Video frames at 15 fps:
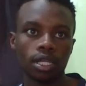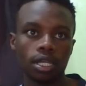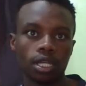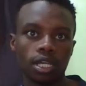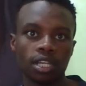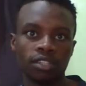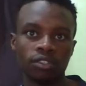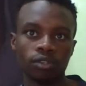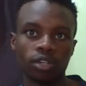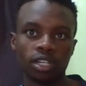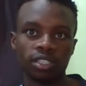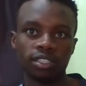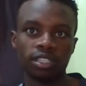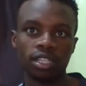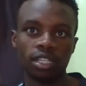As you can
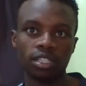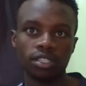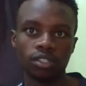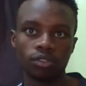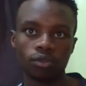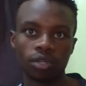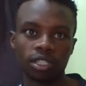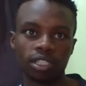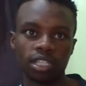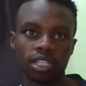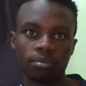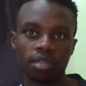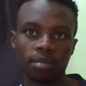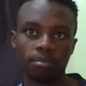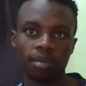see, this is one time
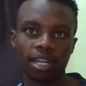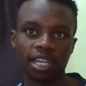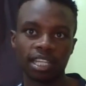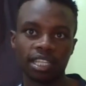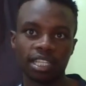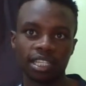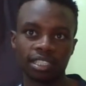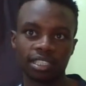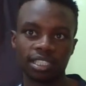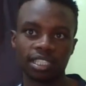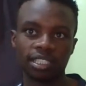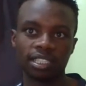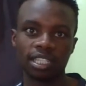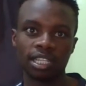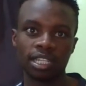the market has
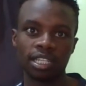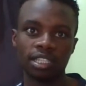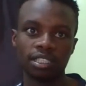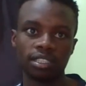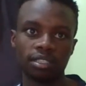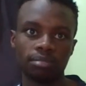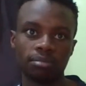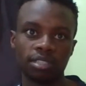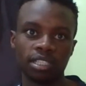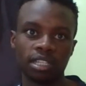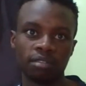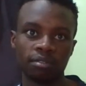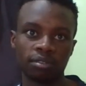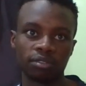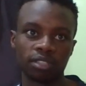tested this major
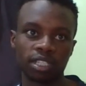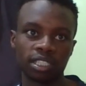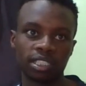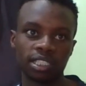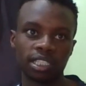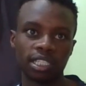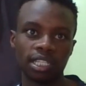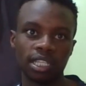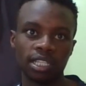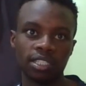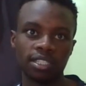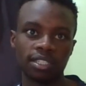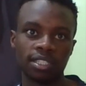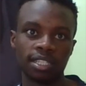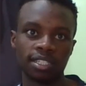level structure. This
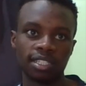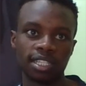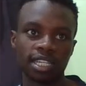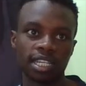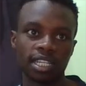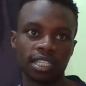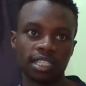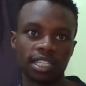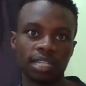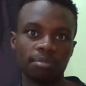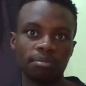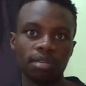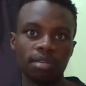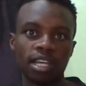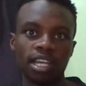is the second time,
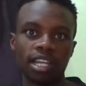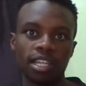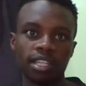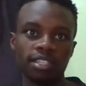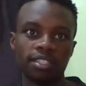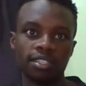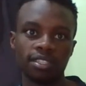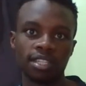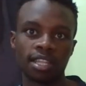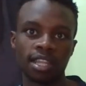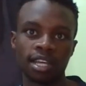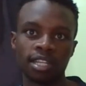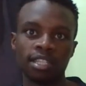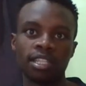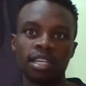and this is the
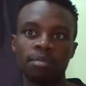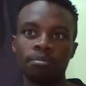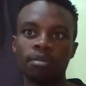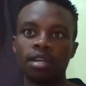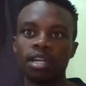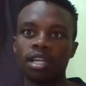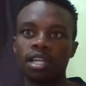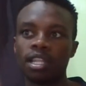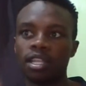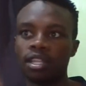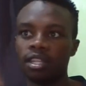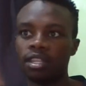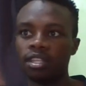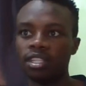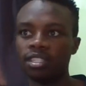third time.
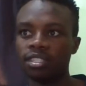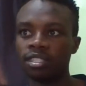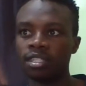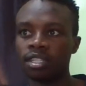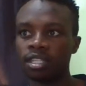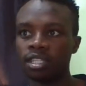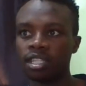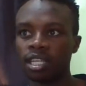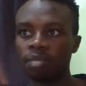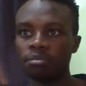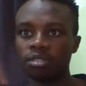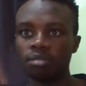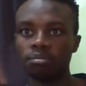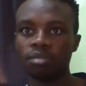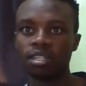These three
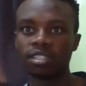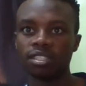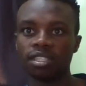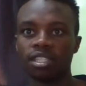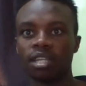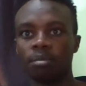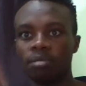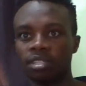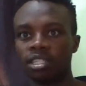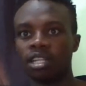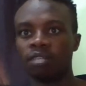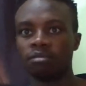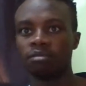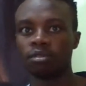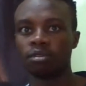times makes it a major
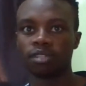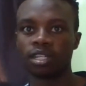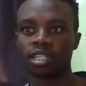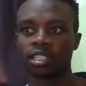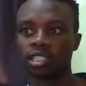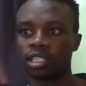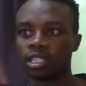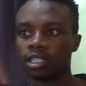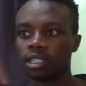level structure.